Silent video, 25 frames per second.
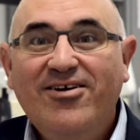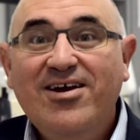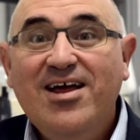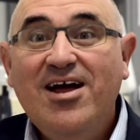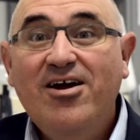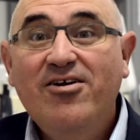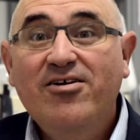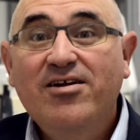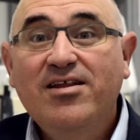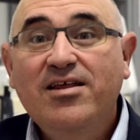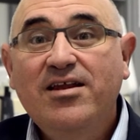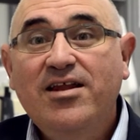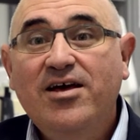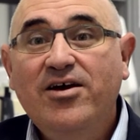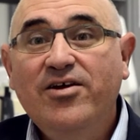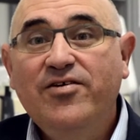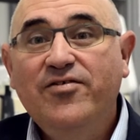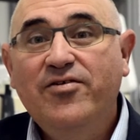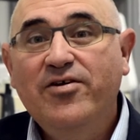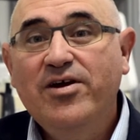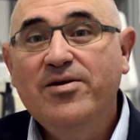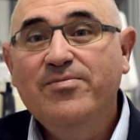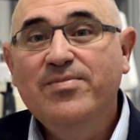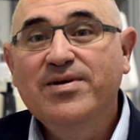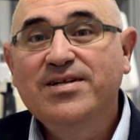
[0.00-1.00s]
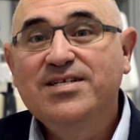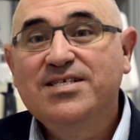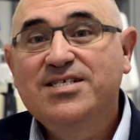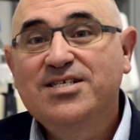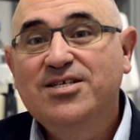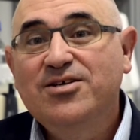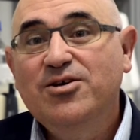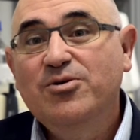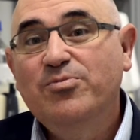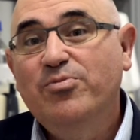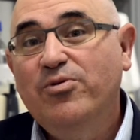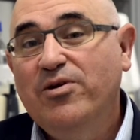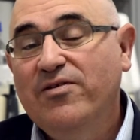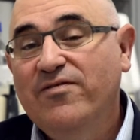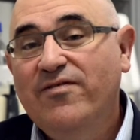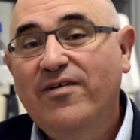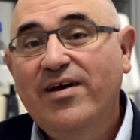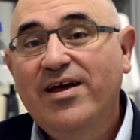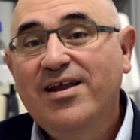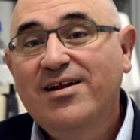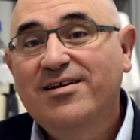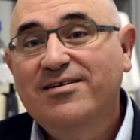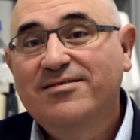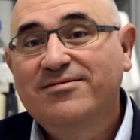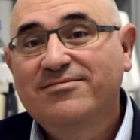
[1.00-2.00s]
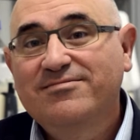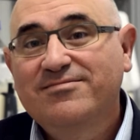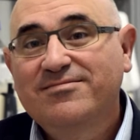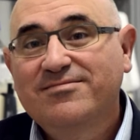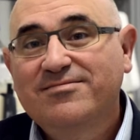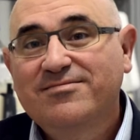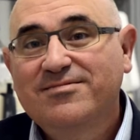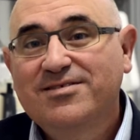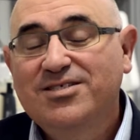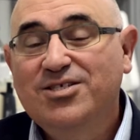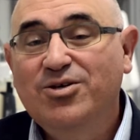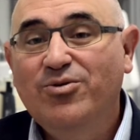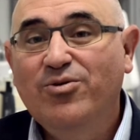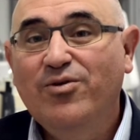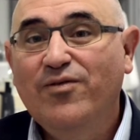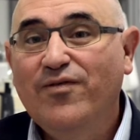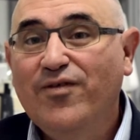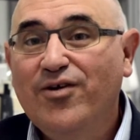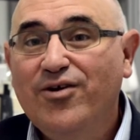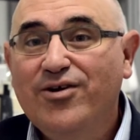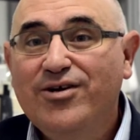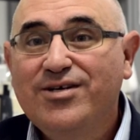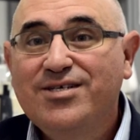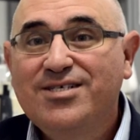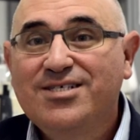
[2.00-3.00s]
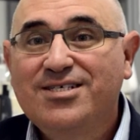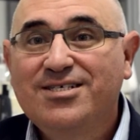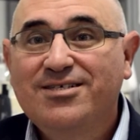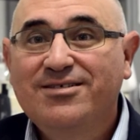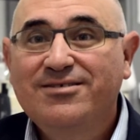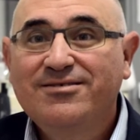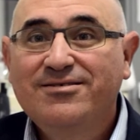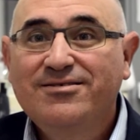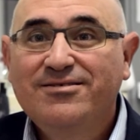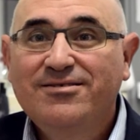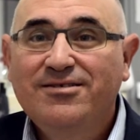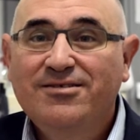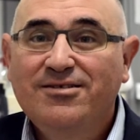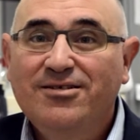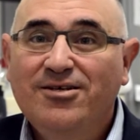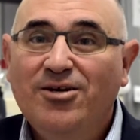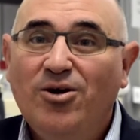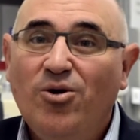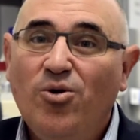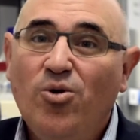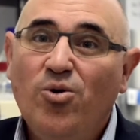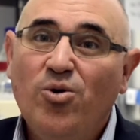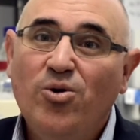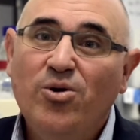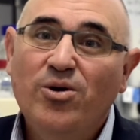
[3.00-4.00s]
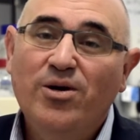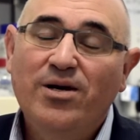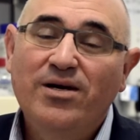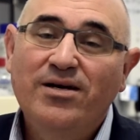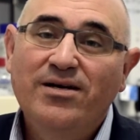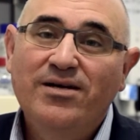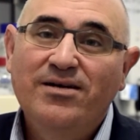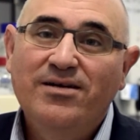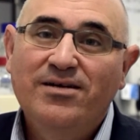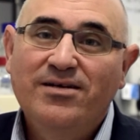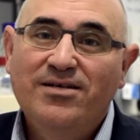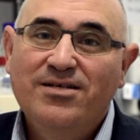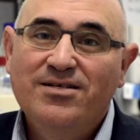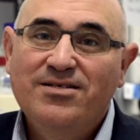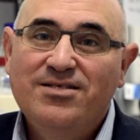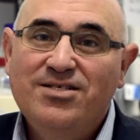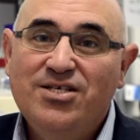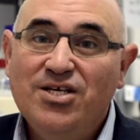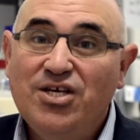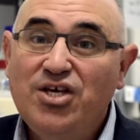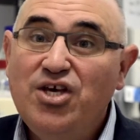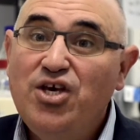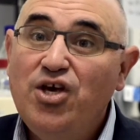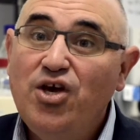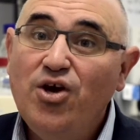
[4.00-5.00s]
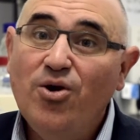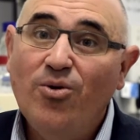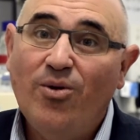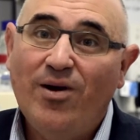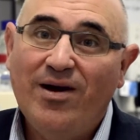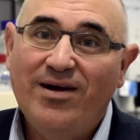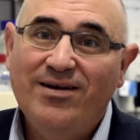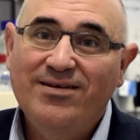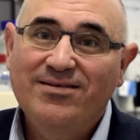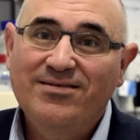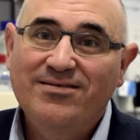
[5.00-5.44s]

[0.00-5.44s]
are currently no treatments to prevent, to reverse, or to cure